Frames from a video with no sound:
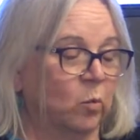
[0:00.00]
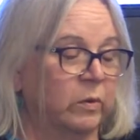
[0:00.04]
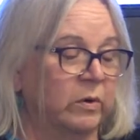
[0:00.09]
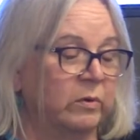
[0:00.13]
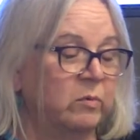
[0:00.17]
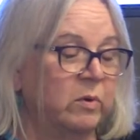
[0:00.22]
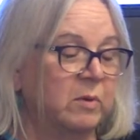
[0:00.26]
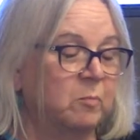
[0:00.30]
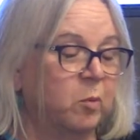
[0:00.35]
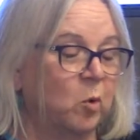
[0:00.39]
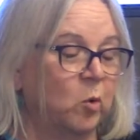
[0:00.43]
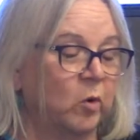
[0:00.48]
We
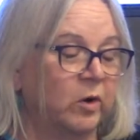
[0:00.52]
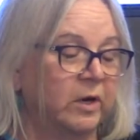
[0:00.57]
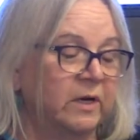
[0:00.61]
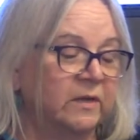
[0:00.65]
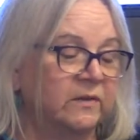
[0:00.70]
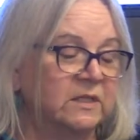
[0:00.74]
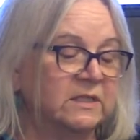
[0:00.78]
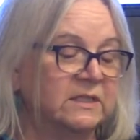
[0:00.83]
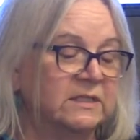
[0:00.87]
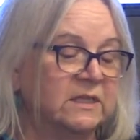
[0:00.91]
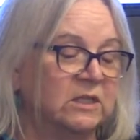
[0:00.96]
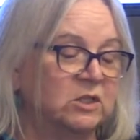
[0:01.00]

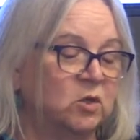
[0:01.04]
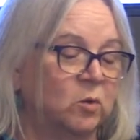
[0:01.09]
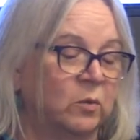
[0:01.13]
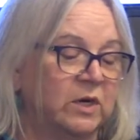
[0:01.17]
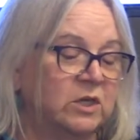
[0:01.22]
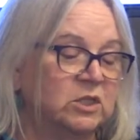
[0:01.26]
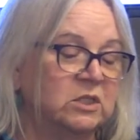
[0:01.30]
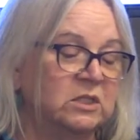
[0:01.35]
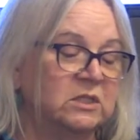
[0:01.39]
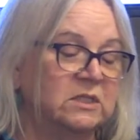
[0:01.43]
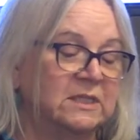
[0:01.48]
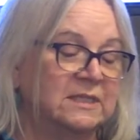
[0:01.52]
reported the
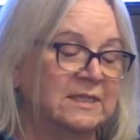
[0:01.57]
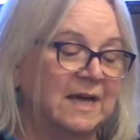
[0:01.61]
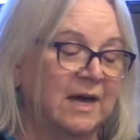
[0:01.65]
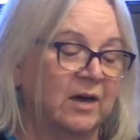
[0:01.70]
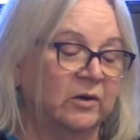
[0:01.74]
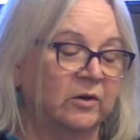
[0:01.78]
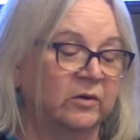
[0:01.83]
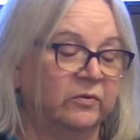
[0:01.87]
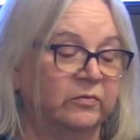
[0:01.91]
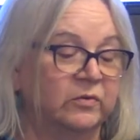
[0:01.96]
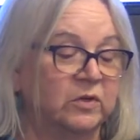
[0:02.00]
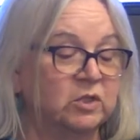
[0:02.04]
situation to
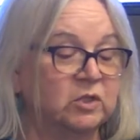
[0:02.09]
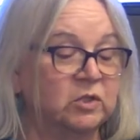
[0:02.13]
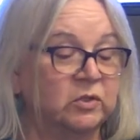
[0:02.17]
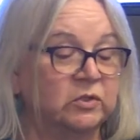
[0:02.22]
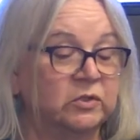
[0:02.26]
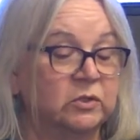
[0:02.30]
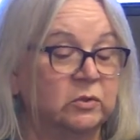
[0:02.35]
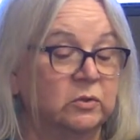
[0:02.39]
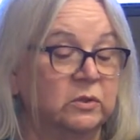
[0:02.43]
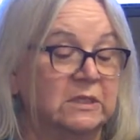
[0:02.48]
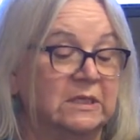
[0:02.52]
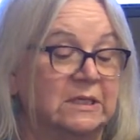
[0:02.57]
town
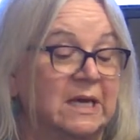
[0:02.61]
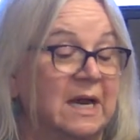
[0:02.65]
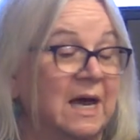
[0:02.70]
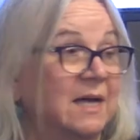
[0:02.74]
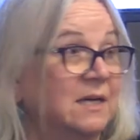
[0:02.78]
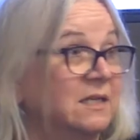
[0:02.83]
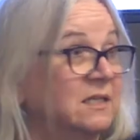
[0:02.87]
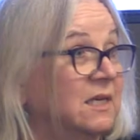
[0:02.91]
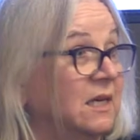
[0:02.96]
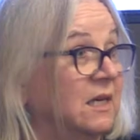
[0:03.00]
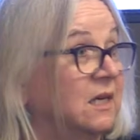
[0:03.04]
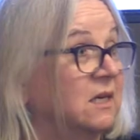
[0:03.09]
officials who did
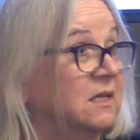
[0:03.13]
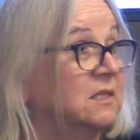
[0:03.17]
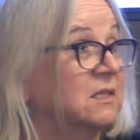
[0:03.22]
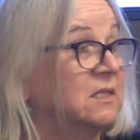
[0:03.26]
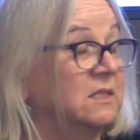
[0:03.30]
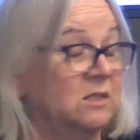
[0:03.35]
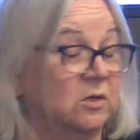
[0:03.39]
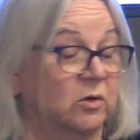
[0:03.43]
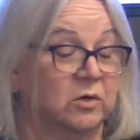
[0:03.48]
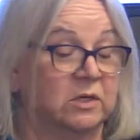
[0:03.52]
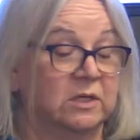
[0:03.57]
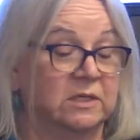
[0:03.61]
not take
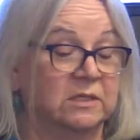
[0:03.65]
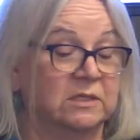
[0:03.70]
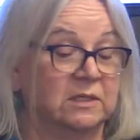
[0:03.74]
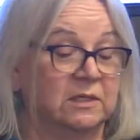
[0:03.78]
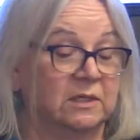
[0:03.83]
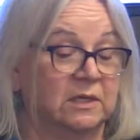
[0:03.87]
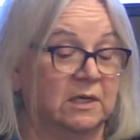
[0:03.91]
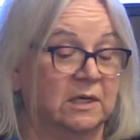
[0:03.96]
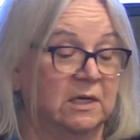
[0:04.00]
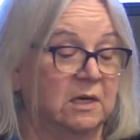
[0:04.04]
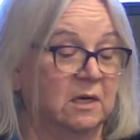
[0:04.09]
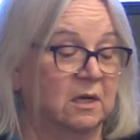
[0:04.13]
us
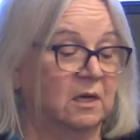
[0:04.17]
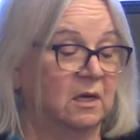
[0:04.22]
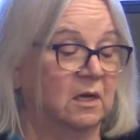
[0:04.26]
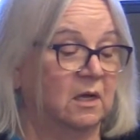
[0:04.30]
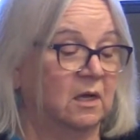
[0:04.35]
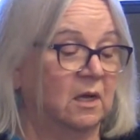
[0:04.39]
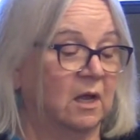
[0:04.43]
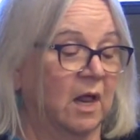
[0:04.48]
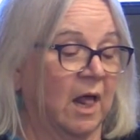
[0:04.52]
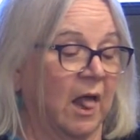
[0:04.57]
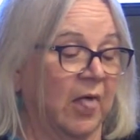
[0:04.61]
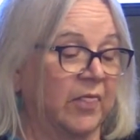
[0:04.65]
seriously.
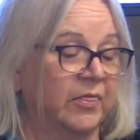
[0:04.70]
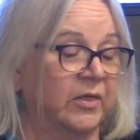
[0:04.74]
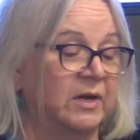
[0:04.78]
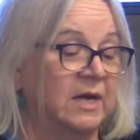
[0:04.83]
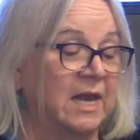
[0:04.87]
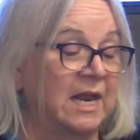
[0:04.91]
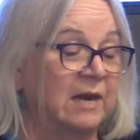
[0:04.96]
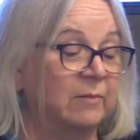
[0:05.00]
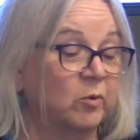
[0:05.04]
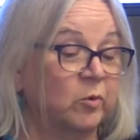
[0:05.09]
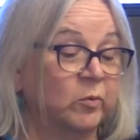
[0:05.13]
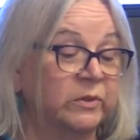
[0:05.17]
The
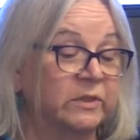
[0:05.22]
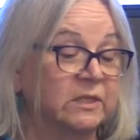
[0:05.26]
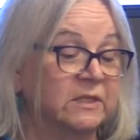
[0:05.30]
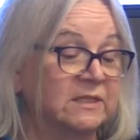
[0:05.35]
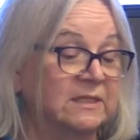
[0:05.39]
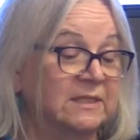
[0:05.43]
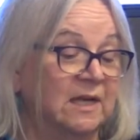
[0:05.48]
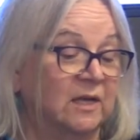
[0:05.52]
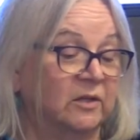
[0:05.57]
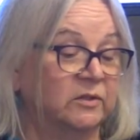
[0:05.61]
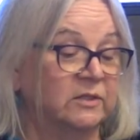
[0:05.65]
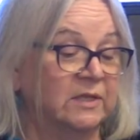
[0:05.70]
neighbor with the
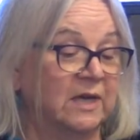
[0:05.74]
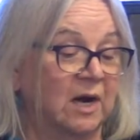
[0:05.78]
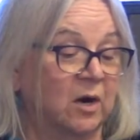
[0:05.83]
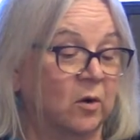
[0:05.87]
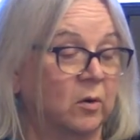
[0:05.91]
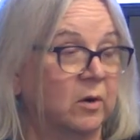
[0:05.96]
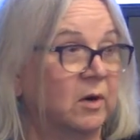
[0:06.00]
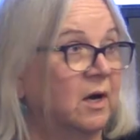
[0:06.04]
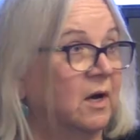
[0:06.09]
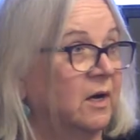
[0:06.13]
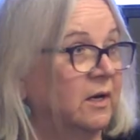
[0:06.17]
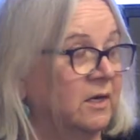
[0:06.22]
cell
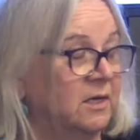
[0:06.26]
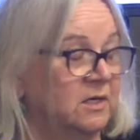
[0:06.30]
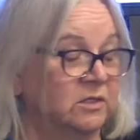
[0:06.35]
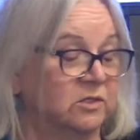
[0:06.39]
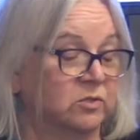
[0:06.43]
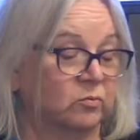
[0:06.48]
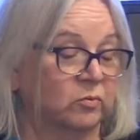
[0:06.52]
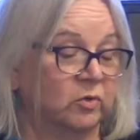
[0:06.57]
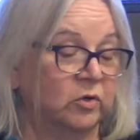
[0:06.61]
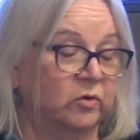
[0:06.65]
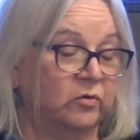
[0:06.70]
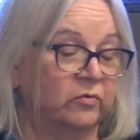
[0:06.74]
tower on
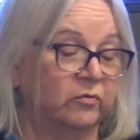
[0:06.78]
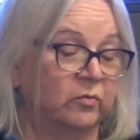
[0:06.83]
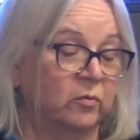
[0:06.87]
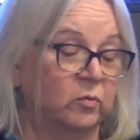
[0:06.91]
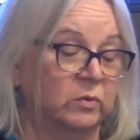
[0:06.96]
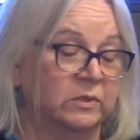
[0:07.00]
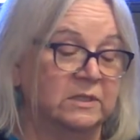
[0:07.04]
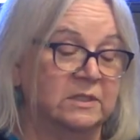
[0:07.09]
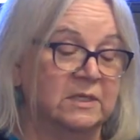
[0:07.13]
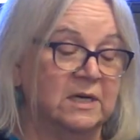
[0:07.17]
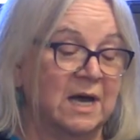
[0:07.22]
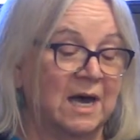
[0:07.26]
his roof
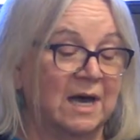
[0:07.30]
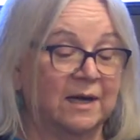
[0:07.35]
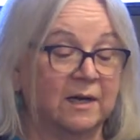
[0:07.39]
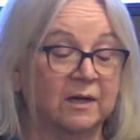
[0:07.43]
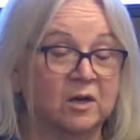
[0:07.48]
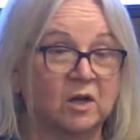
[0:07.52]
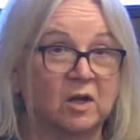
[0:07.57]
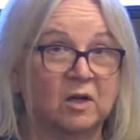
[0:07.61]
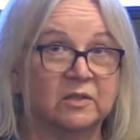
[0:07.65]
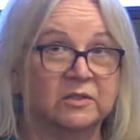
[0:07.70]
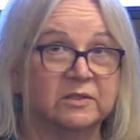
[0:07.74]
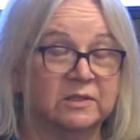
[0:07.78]
was not
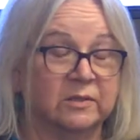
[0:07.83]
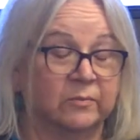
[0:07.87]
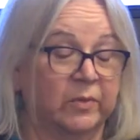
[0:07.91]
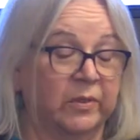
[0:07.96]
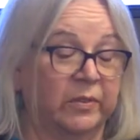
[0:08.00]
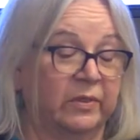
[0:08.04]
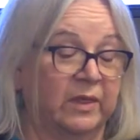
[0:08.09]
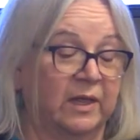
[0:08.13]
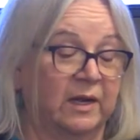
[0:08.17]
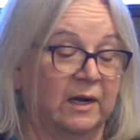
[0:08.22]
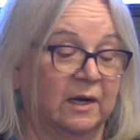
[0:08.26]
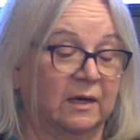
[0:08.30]
at all
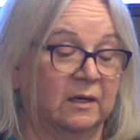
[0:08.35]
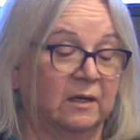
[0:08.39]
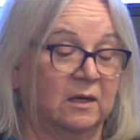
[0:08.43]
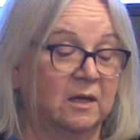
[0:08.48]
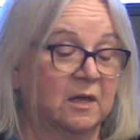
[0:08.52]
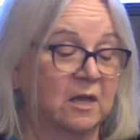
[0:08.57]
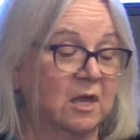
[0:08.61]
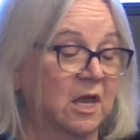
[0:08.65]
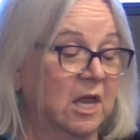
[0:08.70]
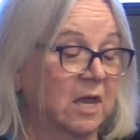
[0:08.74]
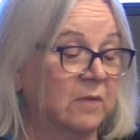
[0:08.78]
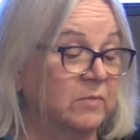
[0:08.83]
sympathetic
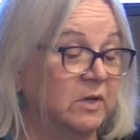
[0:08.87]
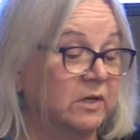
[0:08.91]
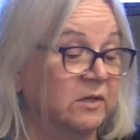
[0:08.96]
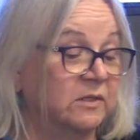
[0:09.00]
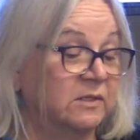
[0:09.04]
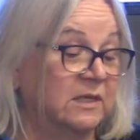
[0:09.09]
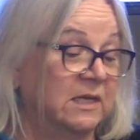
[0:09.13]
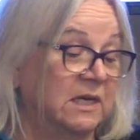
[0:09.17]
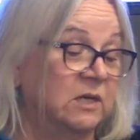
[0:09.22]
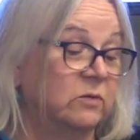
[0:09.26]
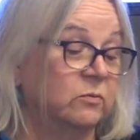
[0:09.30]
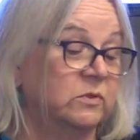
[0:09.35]

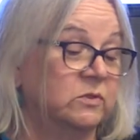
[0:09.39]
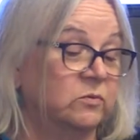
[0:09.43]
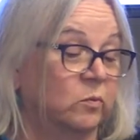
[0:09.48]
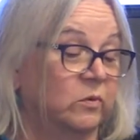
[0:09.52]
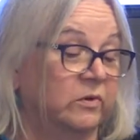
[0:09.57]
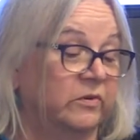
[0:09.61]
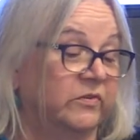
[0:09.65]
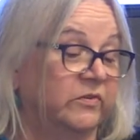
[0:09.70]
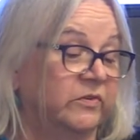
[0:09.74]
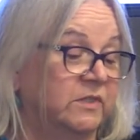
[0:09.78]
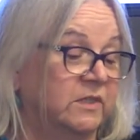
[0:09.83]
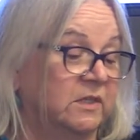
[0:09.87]
because he was
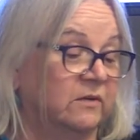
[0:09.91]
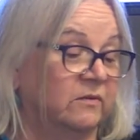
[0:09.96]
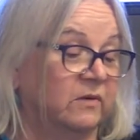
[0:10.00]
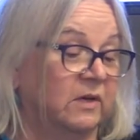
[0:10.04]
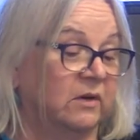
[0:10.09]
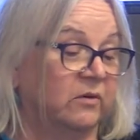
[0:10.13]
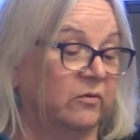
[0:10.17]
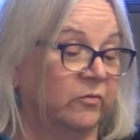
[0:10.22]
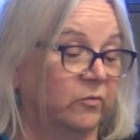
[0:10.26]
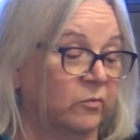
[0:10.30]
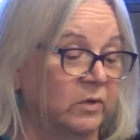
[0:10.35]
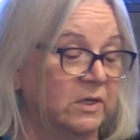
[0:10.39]

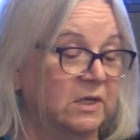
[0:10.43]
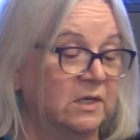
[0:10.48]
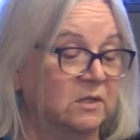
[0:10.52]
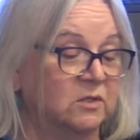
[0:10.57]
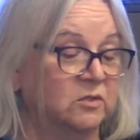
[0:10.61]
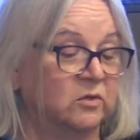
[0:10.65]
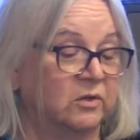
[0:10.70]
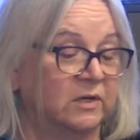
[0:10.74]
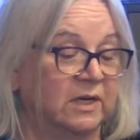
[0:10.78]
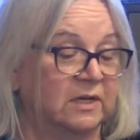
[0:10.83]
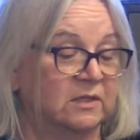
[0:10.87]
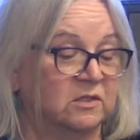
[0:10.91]
receiving free
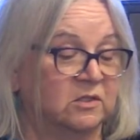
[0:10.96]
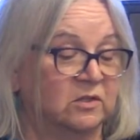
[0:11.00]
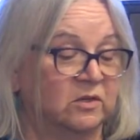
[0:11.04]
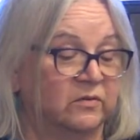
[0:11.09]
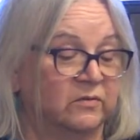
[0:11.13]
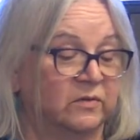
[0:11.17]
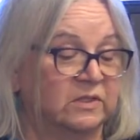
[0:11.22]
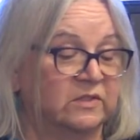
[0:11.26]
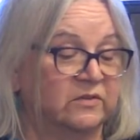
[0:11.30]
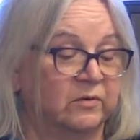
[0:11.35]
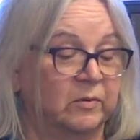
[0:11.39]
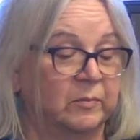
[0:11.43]
internet
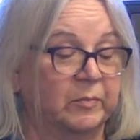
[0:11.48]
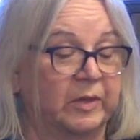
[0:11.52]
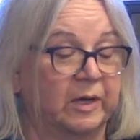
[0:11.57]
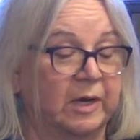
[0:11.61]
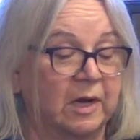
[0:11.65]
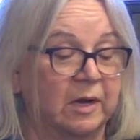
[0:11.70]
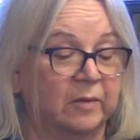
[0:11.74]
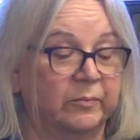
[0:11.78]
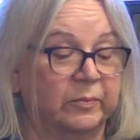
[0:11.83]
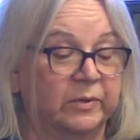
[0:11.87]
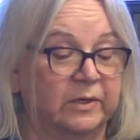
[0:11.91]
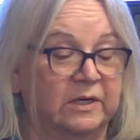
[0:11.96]
service from the
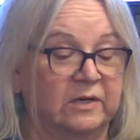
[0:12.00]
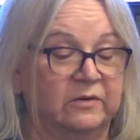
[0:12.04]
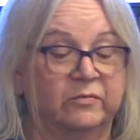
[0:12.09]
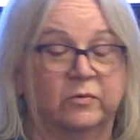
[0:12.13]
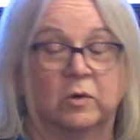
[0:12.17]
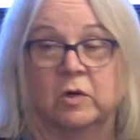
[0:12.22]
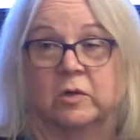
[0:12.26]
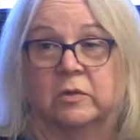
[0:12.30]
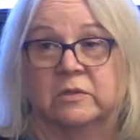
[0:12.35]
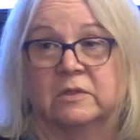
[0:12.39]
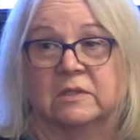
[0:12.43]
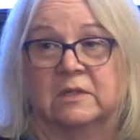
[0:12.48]
company
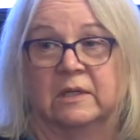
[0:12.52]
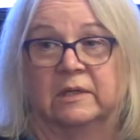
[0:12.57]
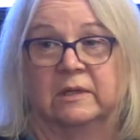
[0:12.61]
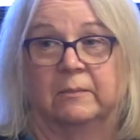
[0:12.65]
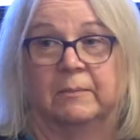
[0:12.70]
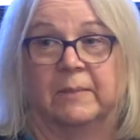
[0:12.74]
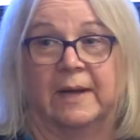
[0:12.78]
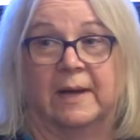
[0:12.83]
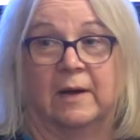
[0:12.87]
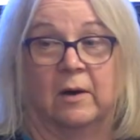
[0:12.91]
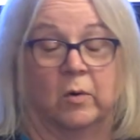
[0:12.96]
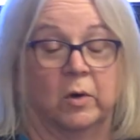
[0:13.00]
for hosting
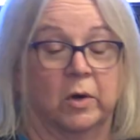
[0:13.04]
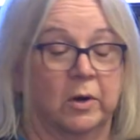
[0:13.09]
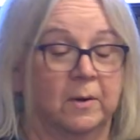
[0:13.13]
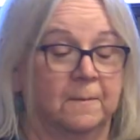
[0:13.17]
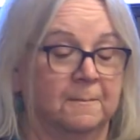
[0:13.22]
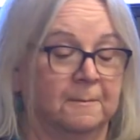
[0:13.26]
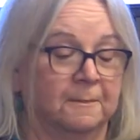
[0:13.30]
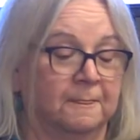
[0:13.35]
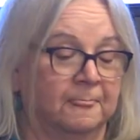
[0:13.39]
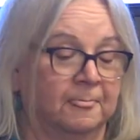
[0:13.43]
the power.